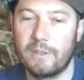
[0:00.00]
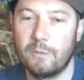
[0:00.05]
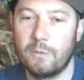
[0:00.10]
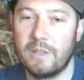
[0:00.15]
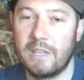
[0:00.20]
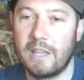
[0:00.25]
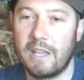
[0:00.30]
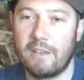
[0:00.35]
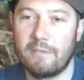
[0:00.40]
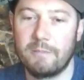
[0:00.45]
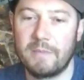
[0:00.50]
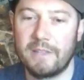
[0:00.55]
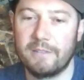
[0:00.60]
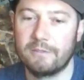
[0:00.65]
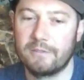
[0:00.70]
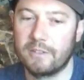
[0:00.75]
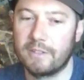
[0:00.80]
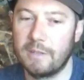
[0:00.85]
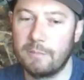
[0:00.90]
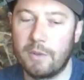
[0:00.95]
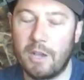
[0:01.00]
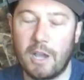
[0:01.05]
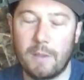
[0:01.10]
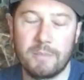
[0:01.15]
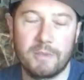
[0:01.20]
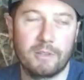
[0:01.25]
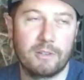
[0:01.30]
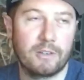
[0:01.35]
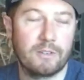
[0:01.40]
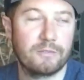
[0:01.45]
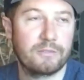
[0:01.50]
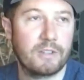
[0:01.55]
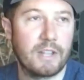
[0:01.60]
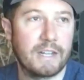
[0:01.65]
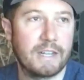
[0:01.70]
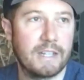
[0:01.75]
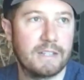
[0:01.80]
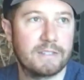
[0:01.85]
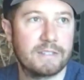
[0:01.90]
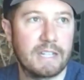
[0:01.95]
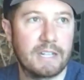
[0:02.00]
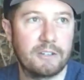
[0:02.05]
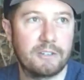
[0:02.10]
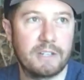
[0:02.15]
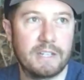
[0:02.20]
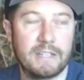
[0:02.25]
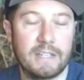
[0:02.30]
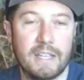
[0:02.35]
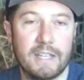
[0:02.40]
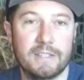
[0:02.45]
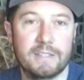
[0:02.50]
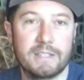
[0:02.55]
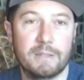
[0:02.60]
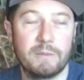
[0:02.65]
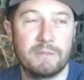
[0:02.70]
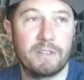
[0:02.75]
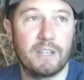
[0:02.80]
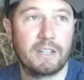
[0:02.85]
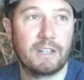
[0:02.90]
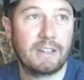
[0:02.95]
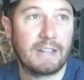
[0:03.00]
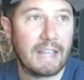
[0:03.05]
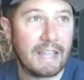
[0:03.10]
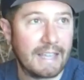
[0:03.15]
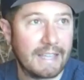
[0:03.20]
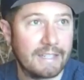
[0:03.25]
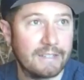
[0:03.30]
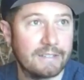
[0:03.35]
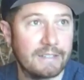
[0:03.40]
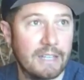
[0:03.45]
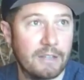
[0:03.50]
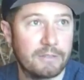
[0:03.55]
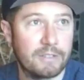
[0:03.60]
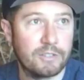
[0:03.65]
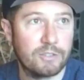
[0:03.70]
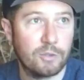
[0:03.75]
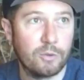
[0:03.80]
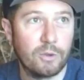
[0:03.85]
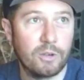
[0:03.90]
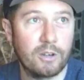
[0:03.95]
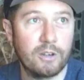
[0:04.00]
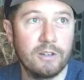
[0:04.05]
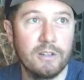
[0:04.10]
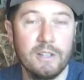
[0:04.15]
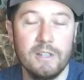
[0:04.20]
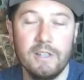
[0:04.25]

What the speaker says: We have been really popular on Friday and Saturday nights that we've got a line out the door.